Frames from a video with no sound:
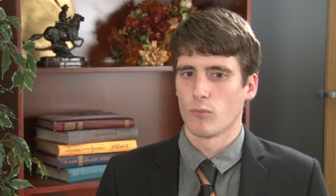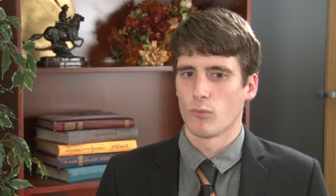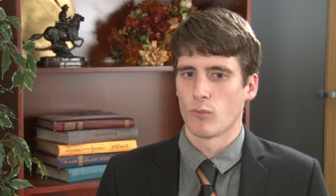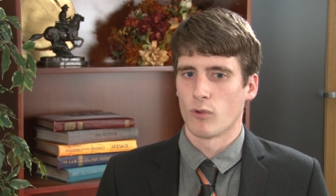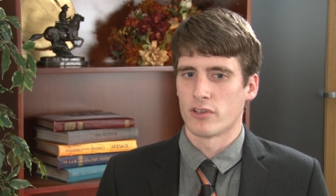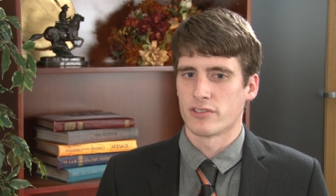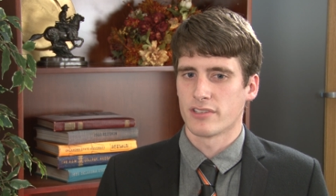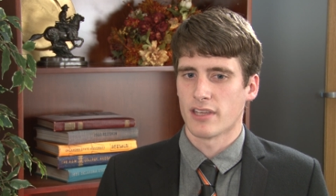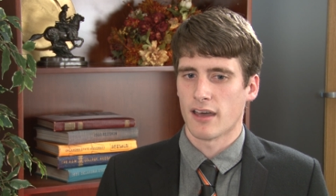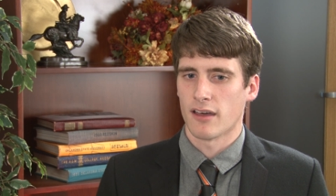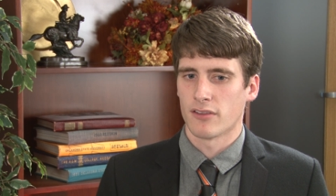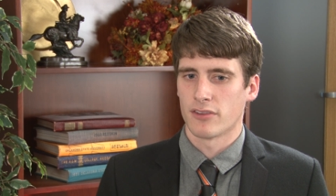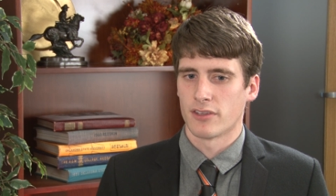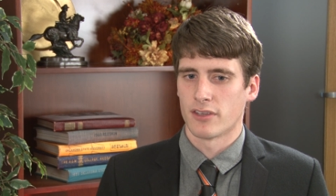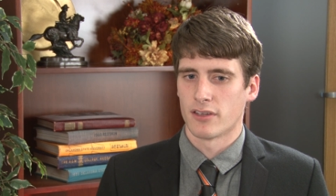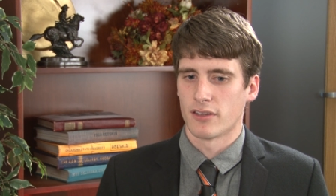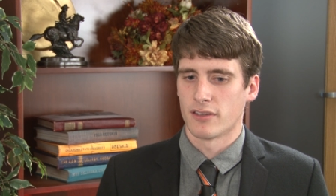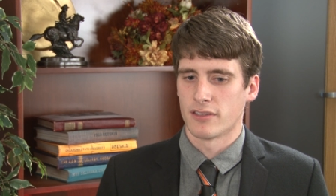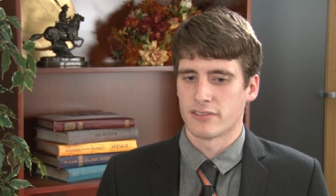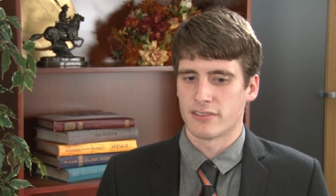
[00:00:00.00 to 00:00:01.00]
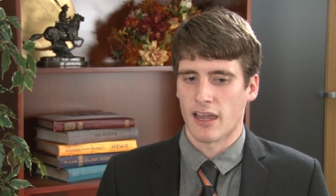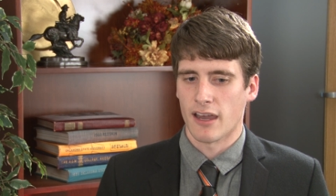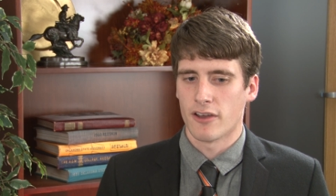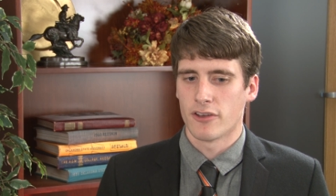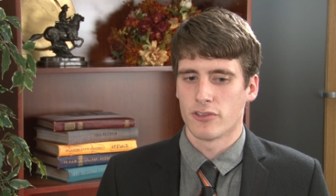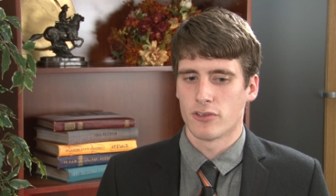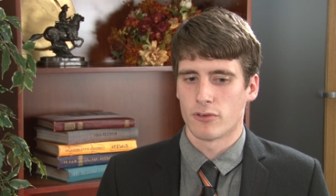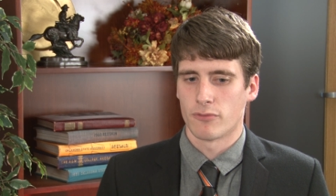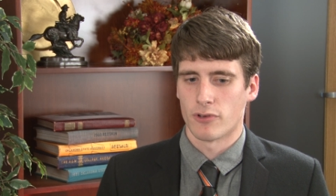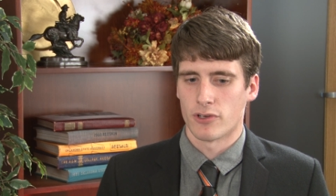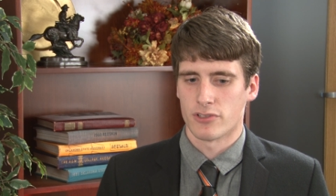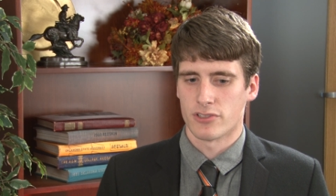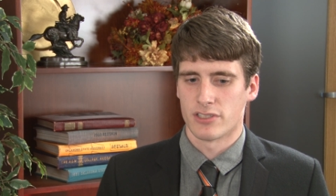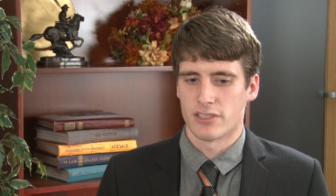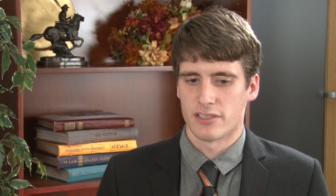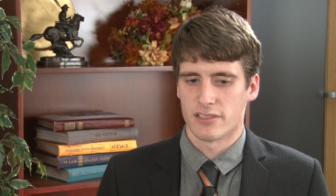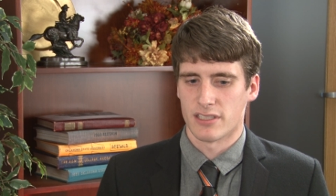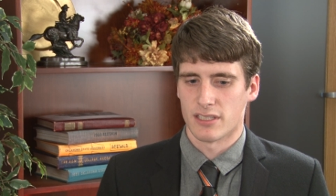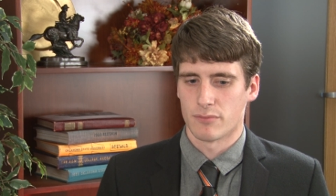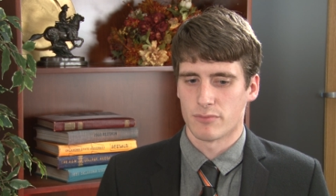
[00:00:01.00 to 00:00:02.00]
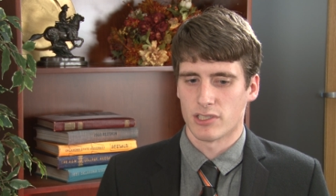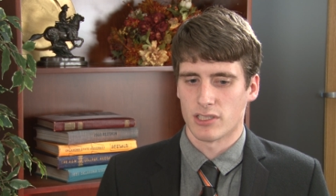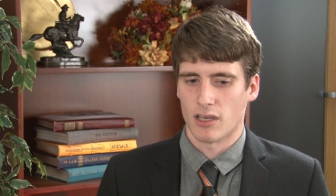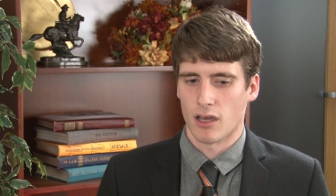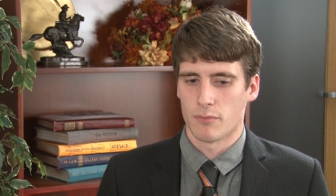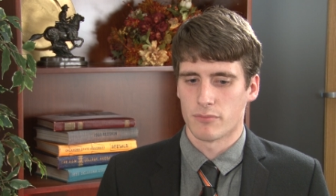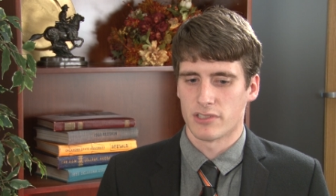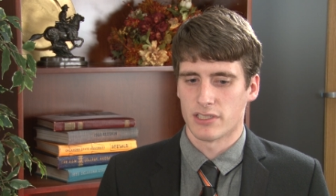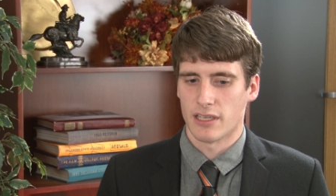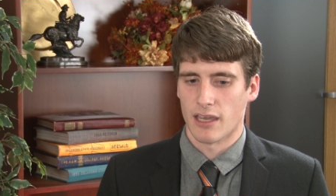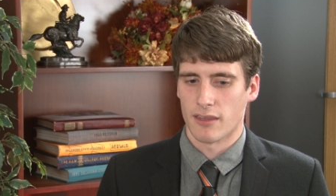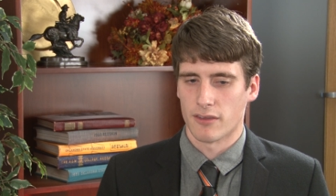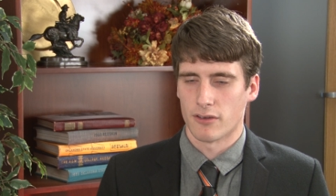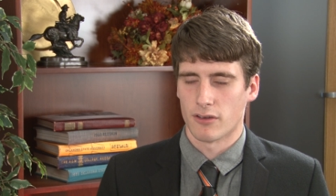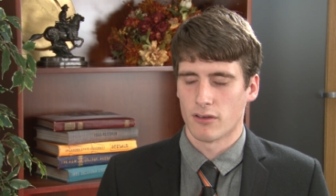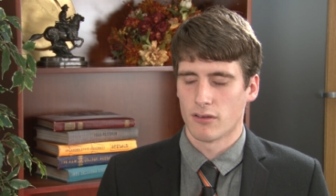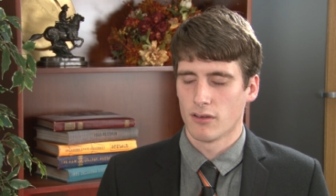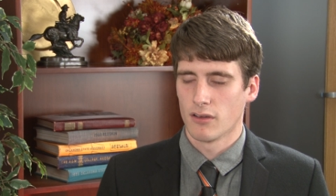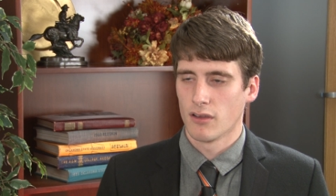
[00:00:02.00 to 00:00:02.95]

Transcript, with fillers: was how the entire university seemed to come together